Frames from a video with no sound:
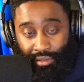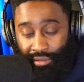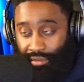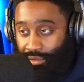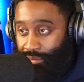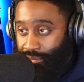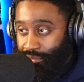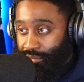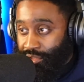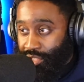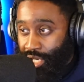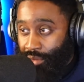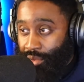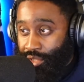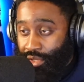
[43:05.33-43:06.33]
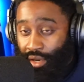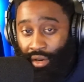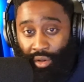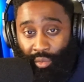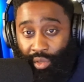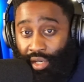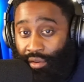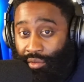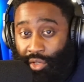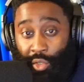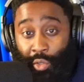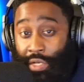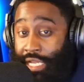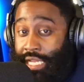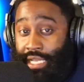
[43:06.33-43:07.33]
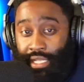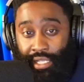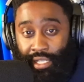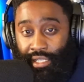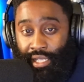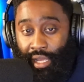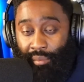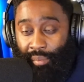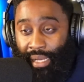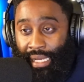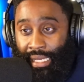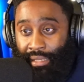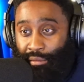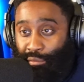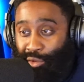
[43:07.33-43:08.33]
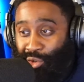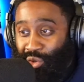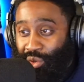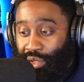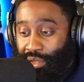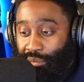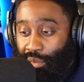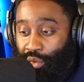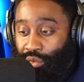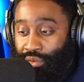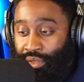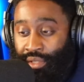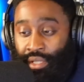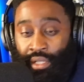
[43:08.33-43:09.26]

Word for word: and some Geritol, whatever you need to get that man going and moving.